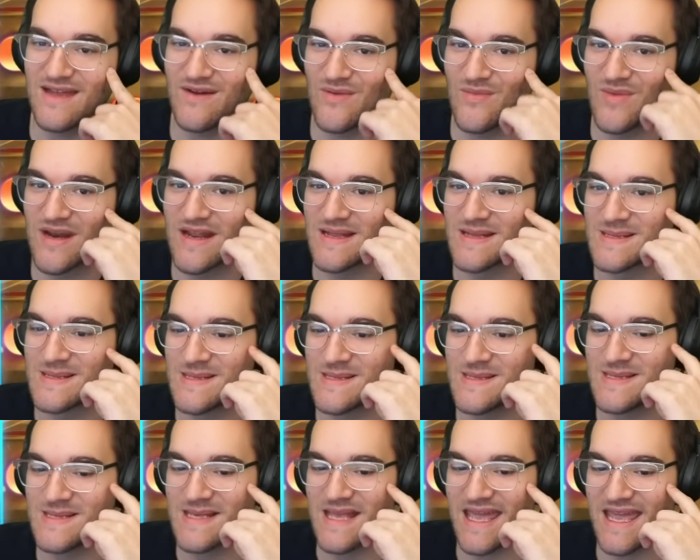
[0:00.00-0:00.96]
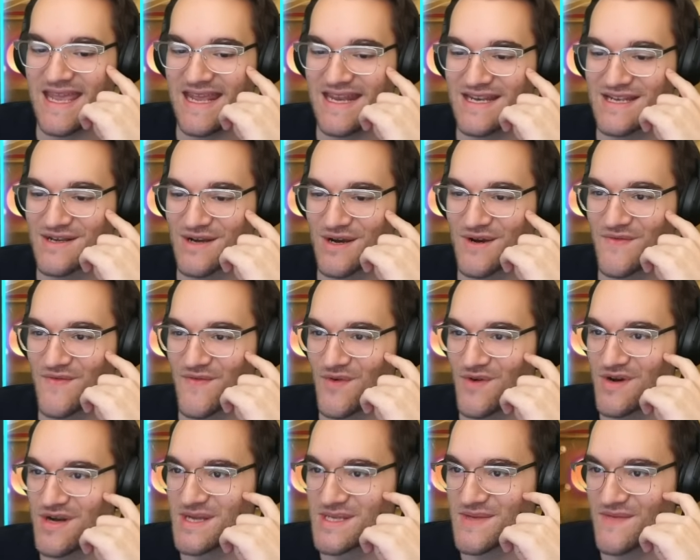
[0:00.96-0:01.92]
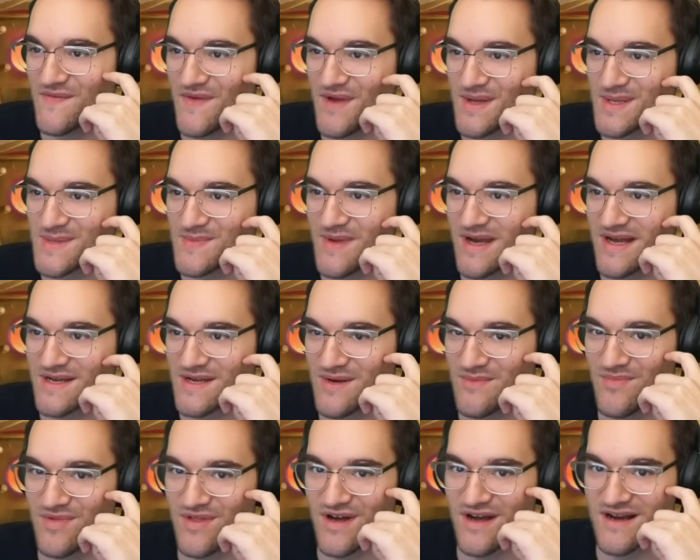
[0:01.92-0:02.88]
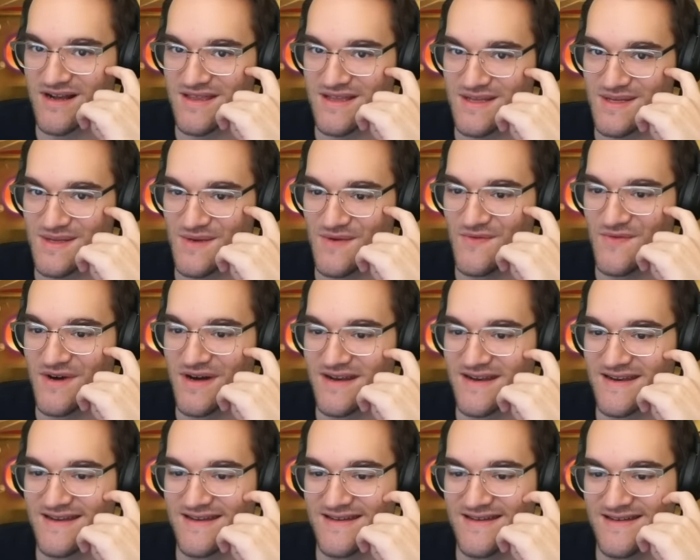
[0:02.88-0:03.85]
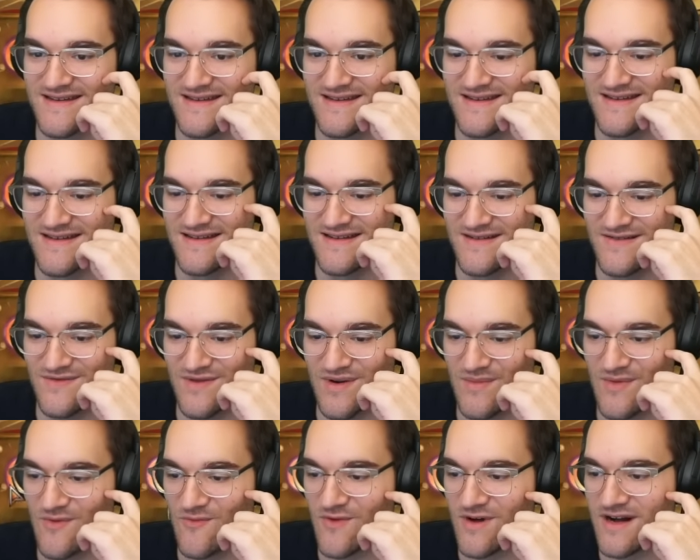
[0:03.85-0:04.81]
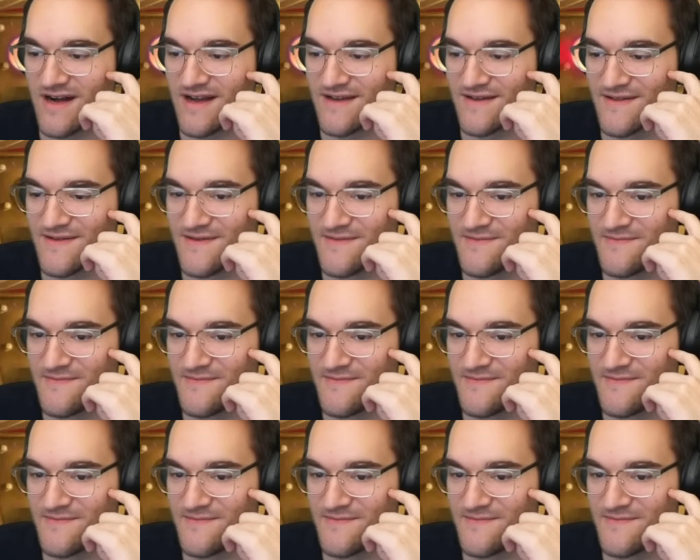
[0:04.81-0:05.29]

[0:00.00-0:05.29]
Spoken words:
That would have been an insane turn for us. Fel Spectre blocked the 2-1. Wild.